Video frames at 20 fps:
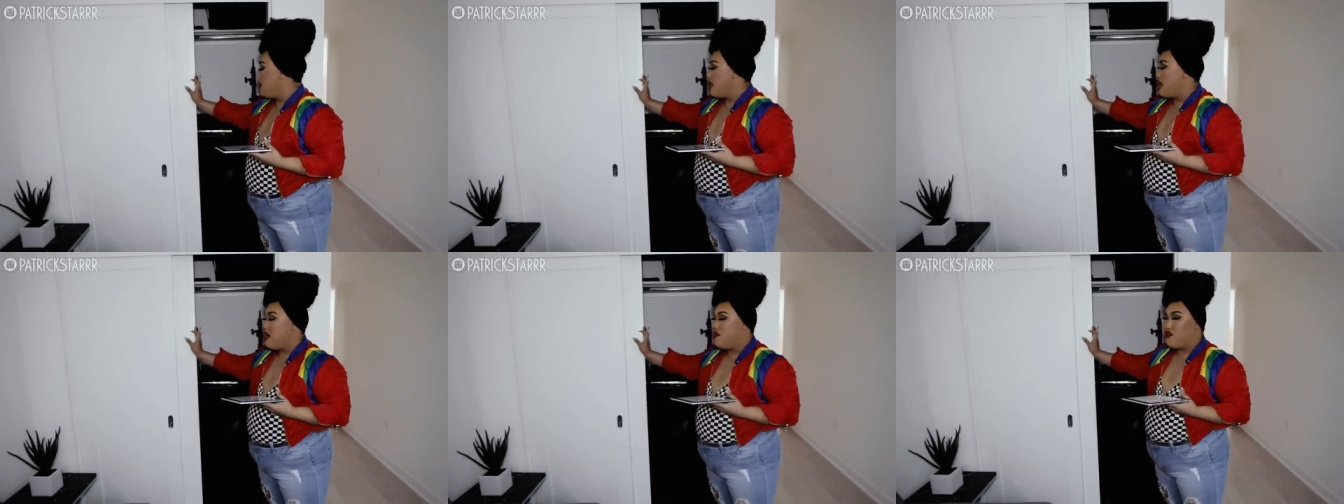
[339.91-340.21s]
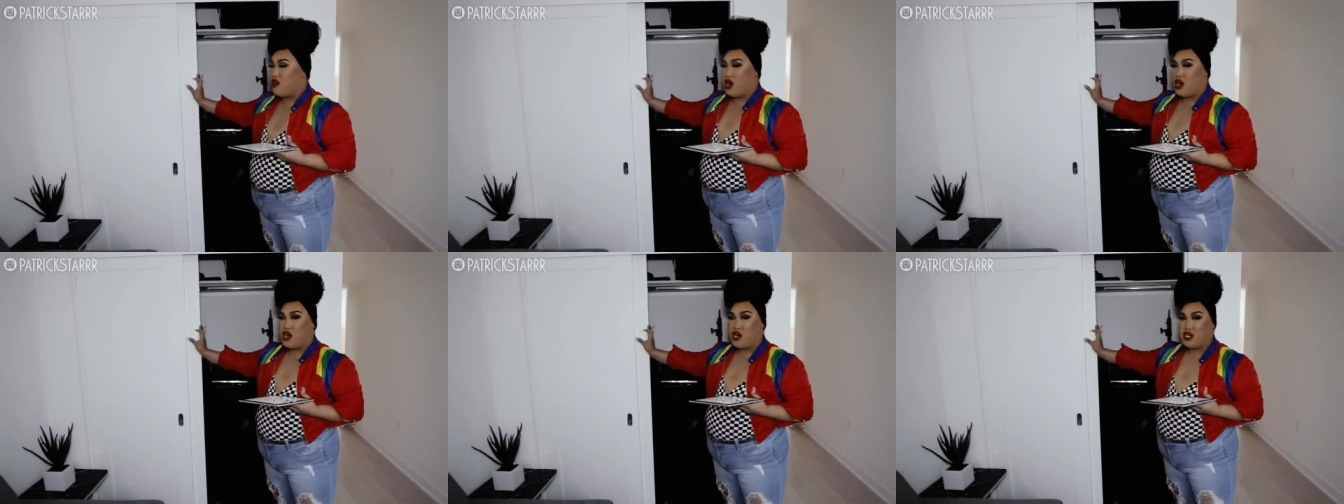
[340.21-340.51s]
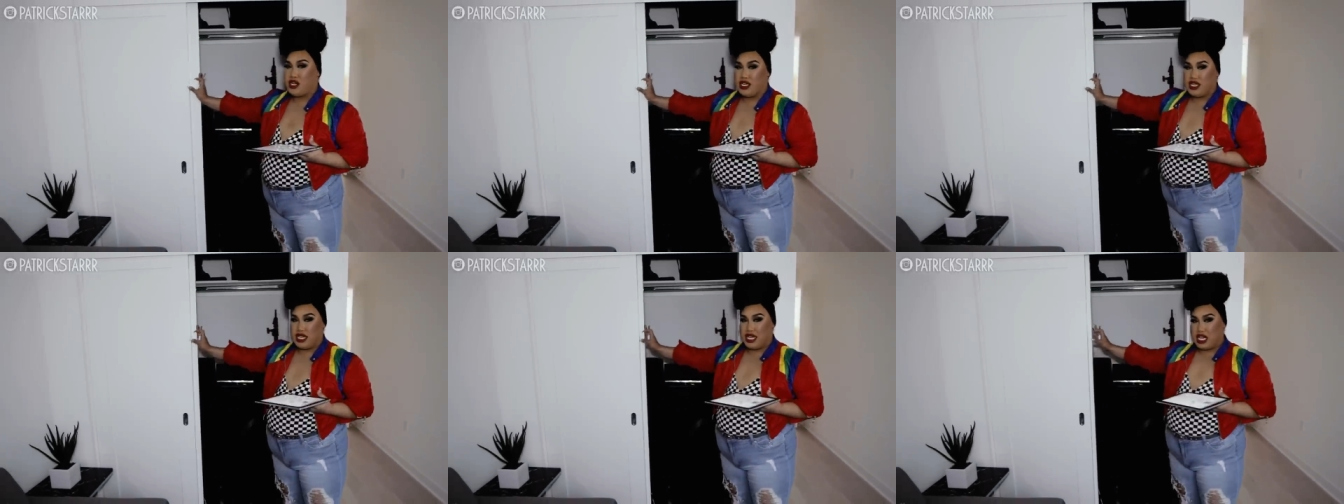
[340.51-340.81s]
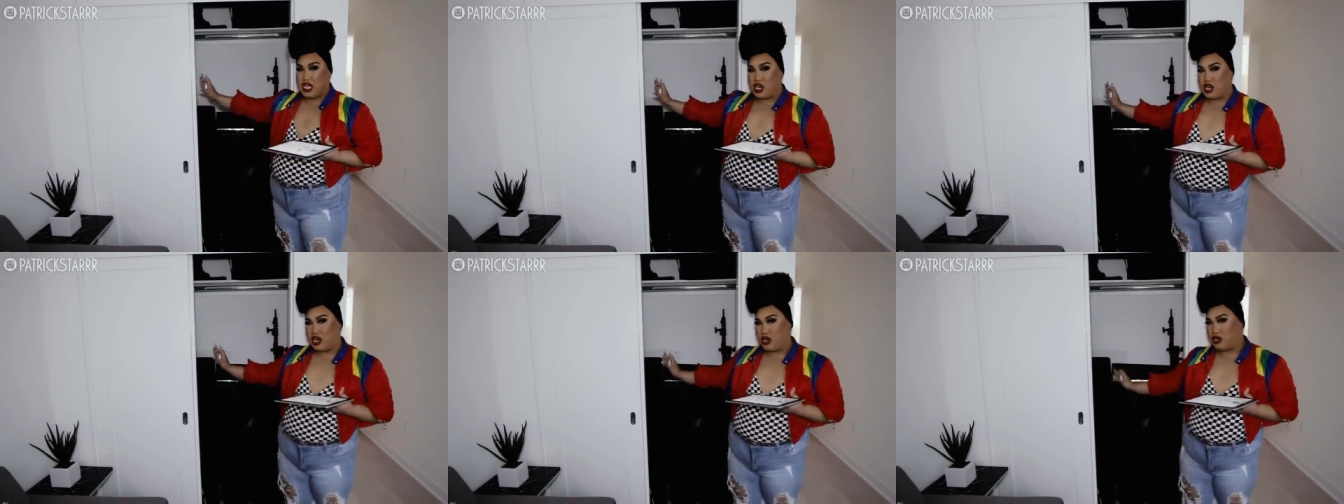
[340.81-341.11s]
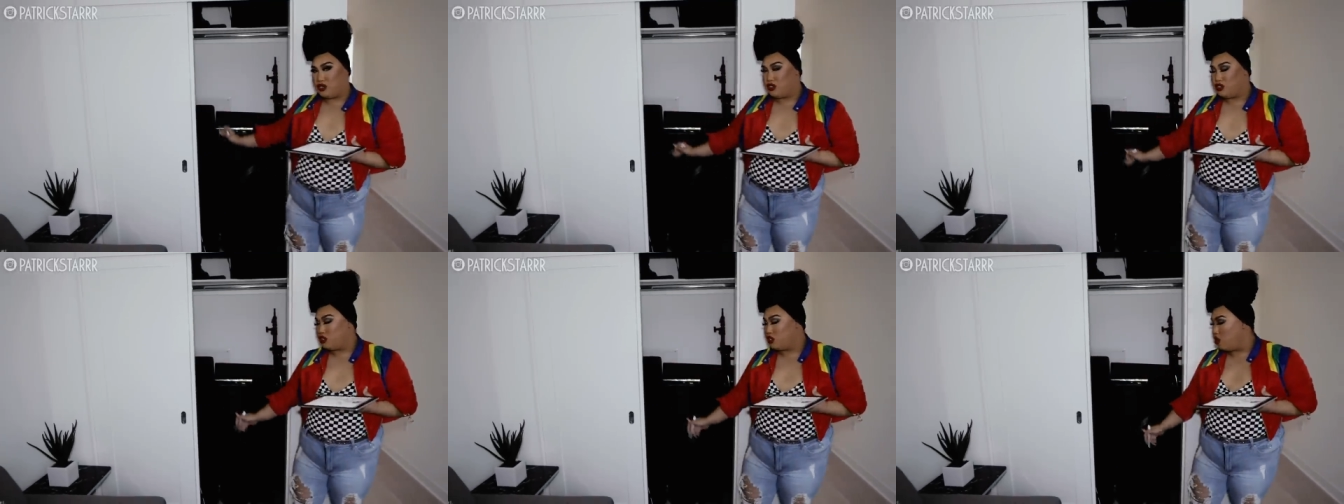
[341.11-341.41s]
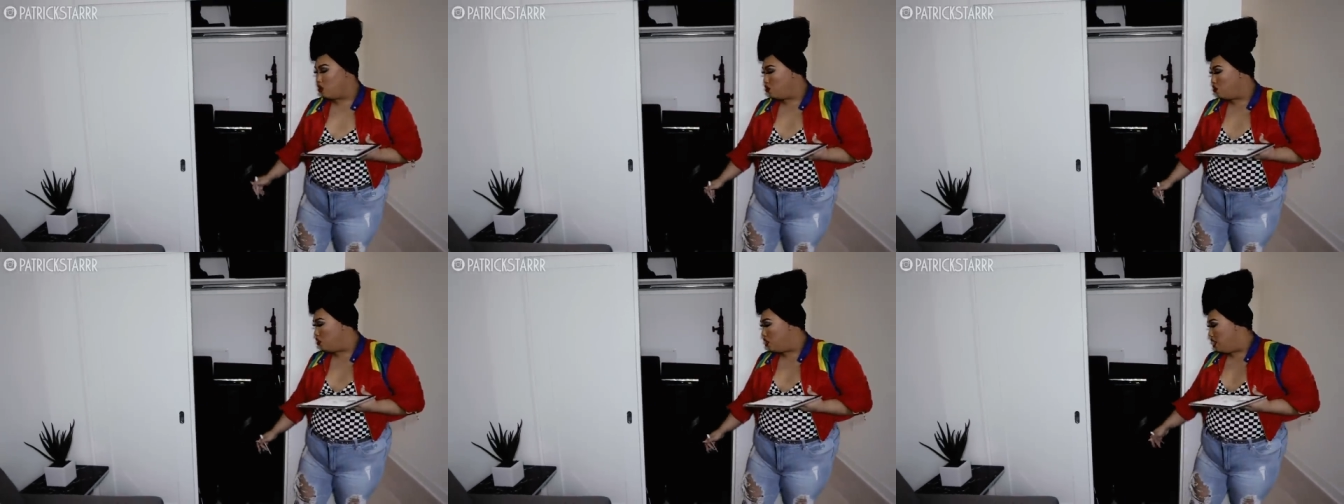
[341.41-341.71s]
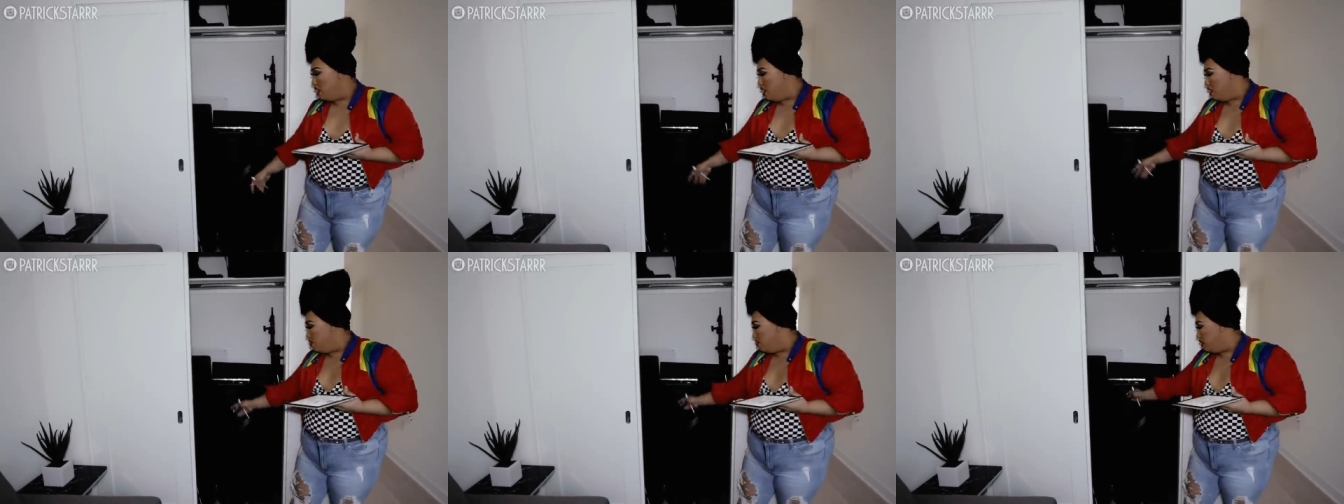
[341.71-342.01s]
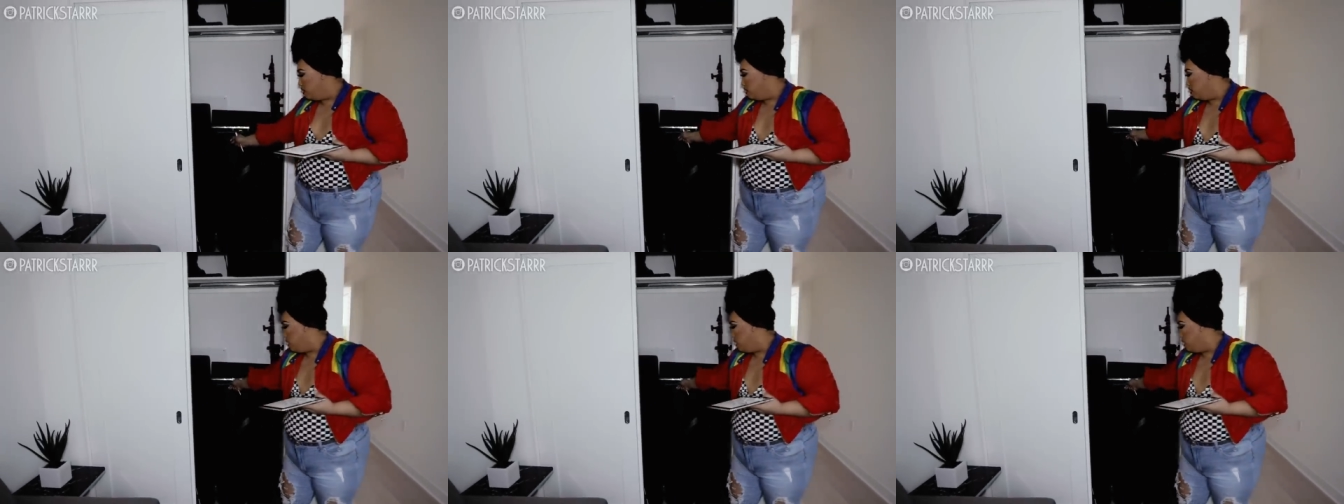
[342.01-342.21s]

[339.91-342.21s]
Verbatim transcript: have our gear. So this